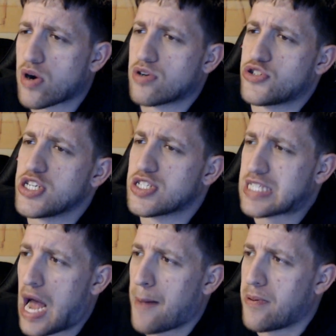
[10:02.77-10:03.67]
she's
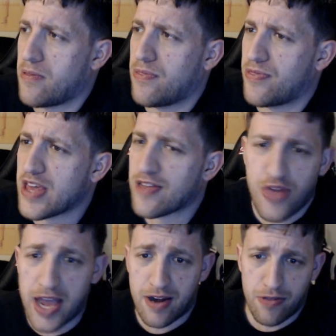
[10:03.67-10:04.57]
stopping the
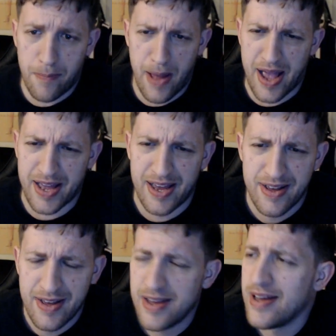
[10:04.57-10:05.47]
thing in the bank
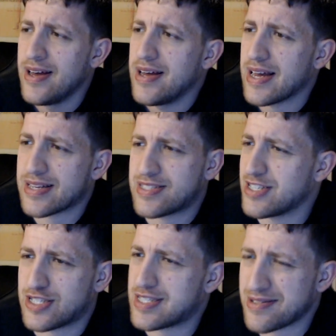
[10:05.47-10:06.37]
it's
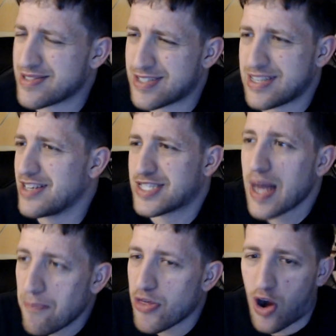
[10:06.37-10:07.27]
just just
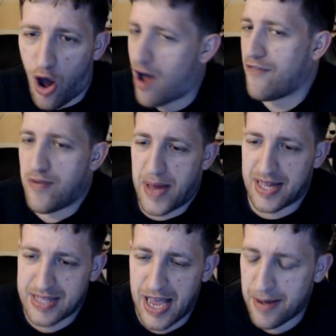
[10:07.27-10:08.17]
something off about
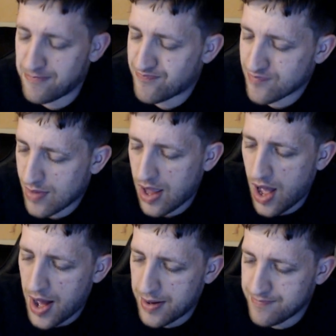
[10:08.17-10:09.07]
that
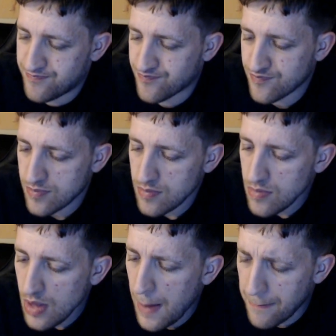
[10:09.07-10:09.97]
um,
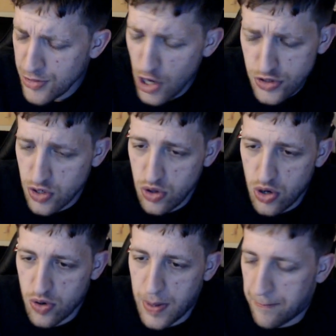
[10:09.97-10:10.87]
but those are little
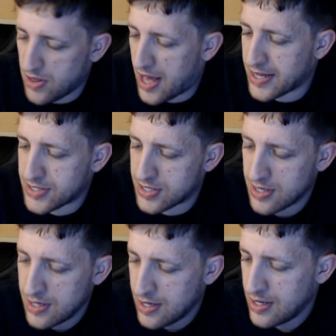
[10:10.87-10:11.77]
complaints
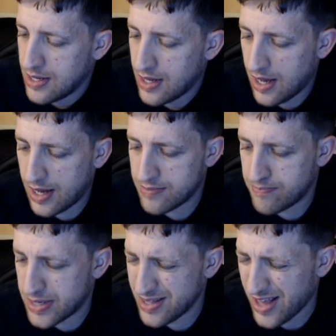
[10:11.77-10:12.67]
uh,
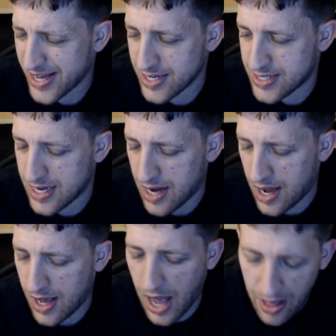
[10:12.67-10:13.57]
but like I said, I,
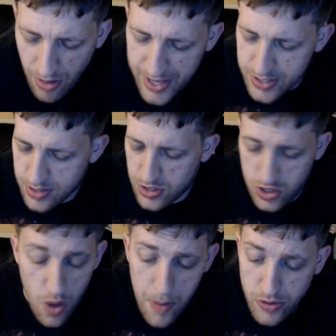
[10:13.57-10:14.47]
I like slow
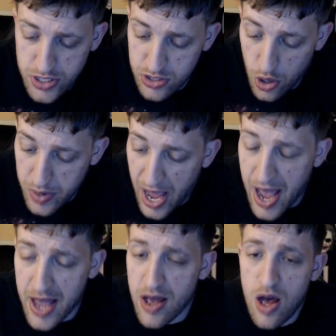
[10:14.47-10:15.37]
motion's
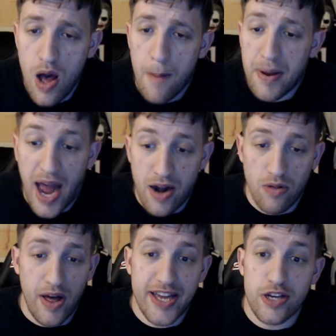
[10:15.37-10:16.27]
okay, but I don't
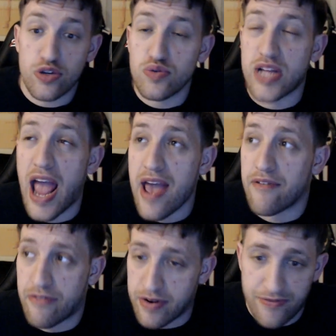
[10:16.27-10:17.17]
like it used every